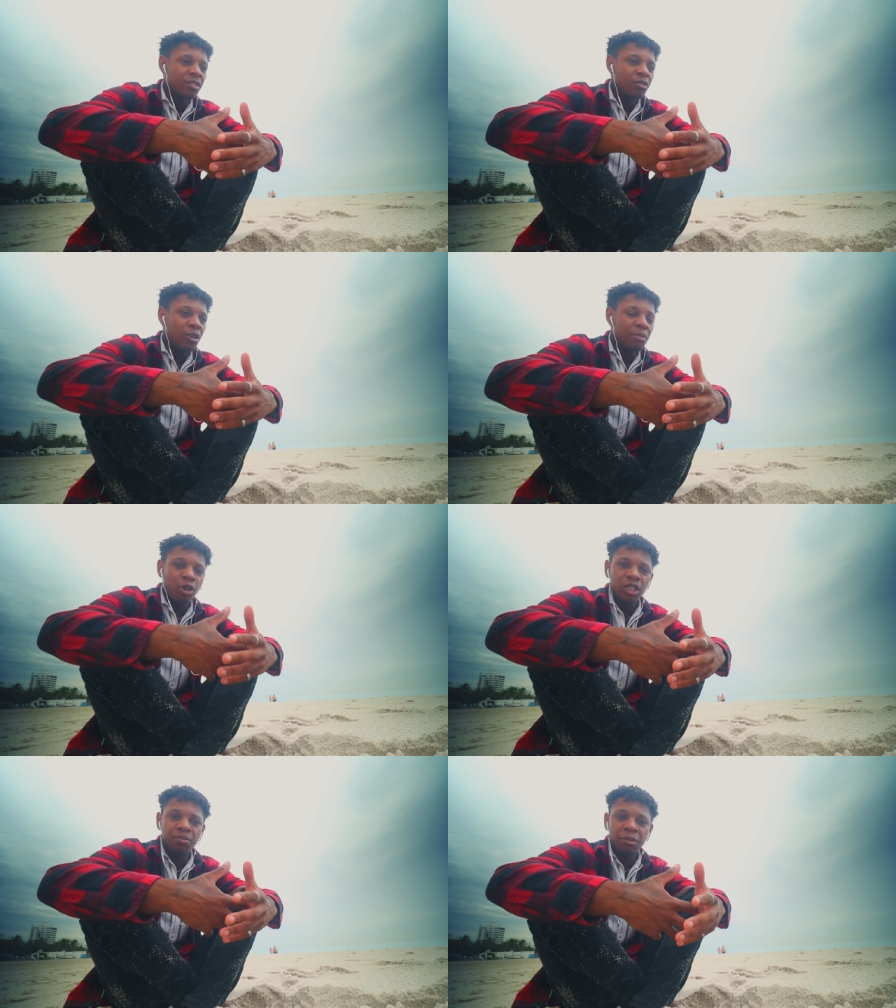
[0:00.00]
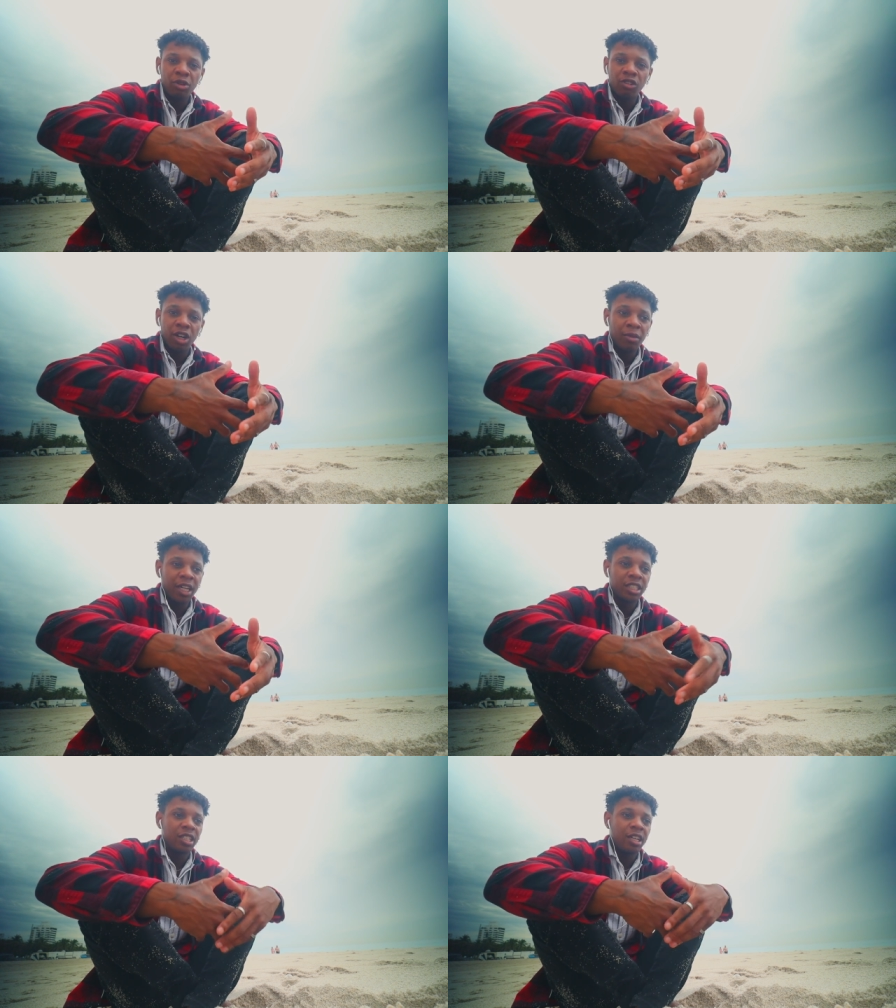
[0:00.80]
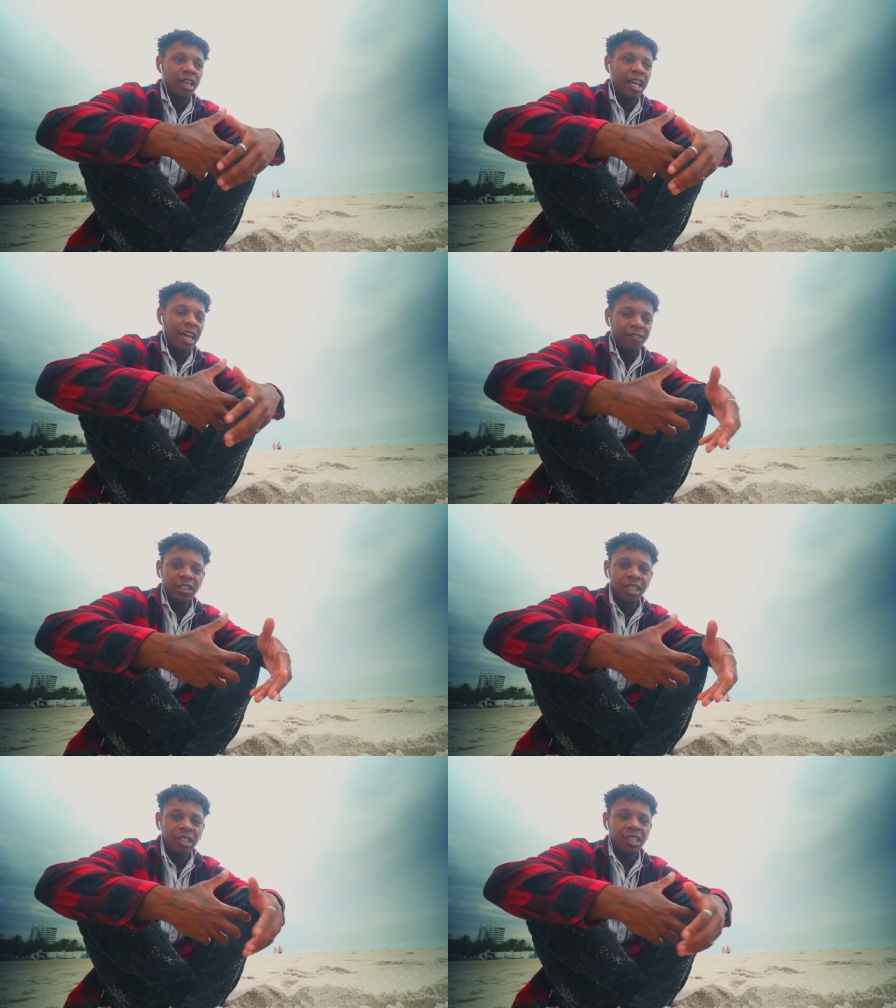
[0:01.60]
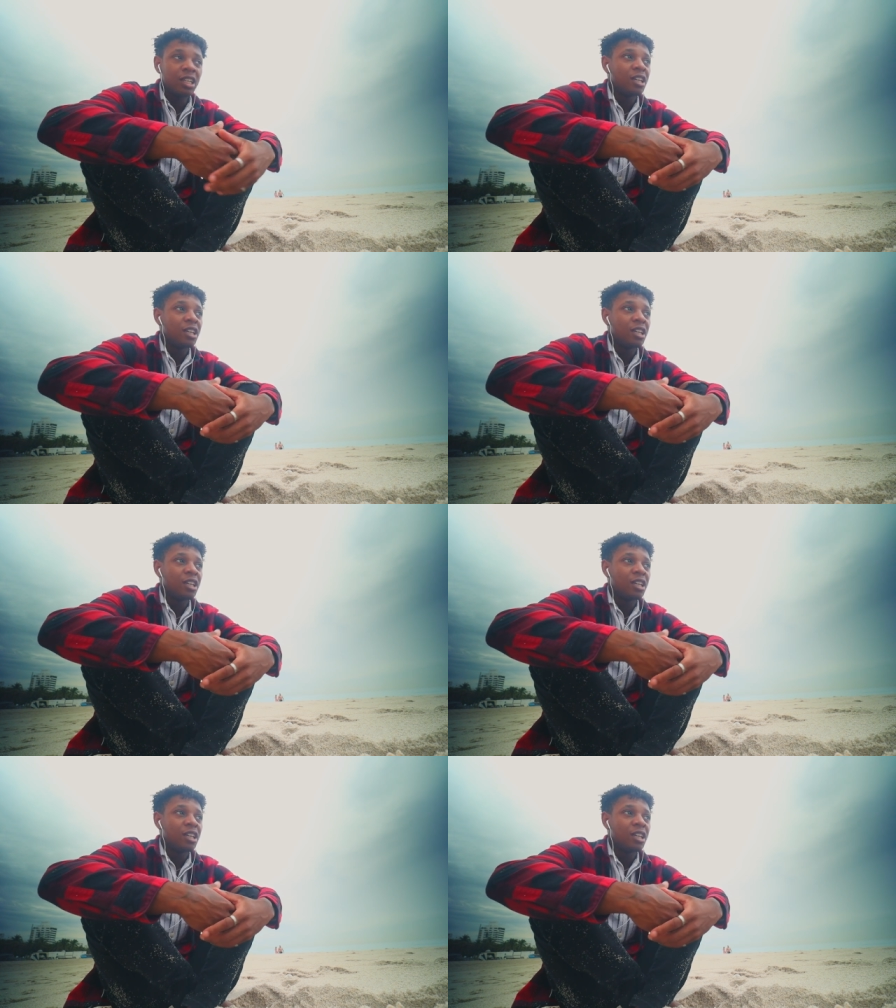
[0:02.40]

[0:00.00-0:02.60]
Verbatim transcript: what most people around my age have done,